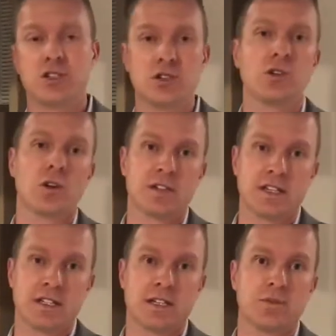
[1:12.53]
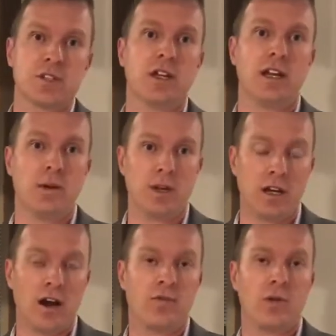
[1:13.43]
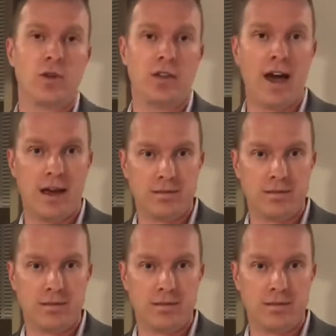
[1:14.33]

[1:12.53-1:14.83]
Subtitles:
to your system. So you need to be careful with that.